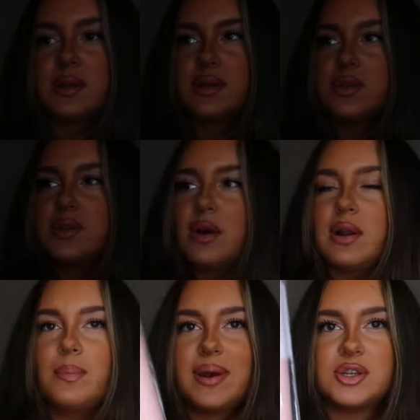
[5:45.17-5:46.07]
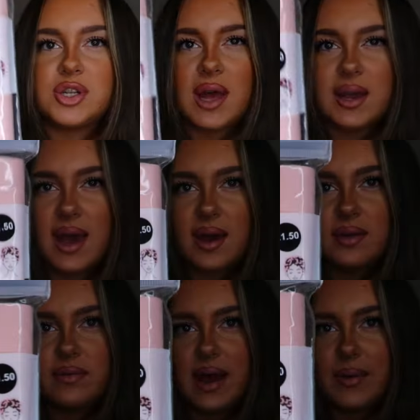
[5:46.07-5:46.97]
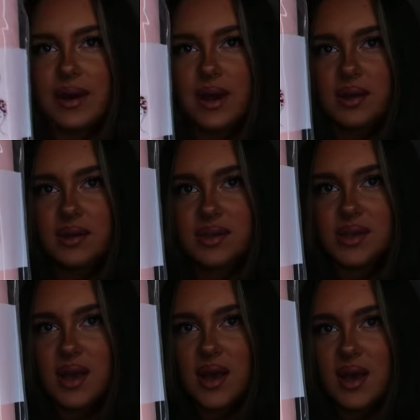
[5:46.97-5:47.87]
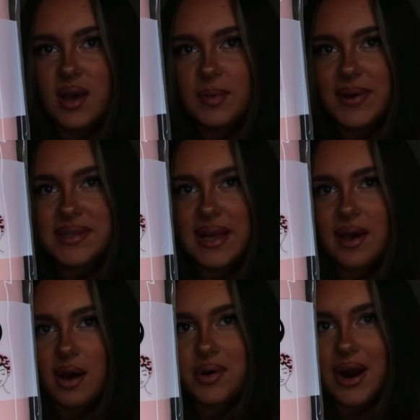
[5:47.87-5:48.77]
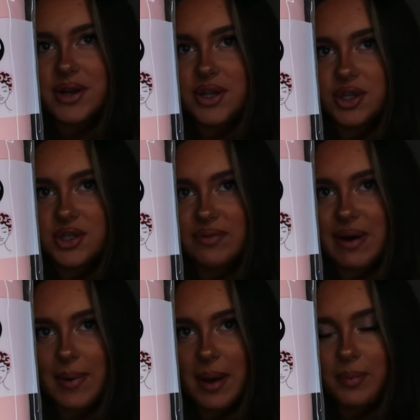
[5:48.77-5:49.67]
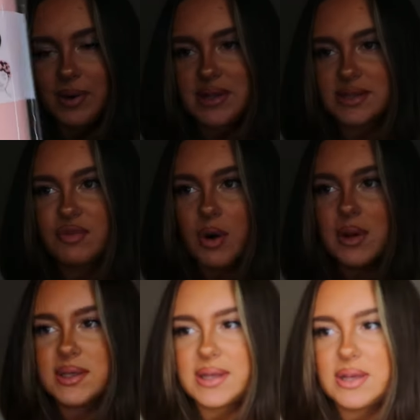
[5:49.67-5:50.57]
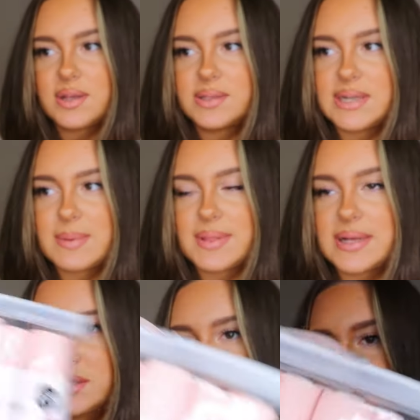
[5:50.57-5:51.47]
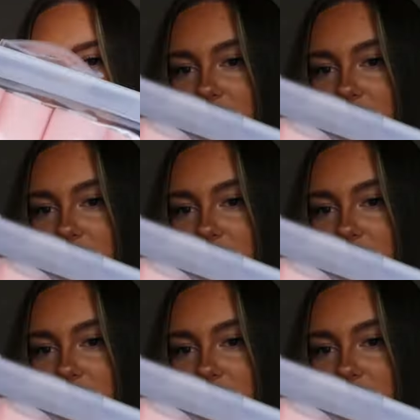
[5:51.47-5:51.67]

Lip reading: is there a little picture there? Yeah, how it looks. Basically, like, curl your hair and you can just like wrap it up in one of these rollers. I think you can sleep in these as well because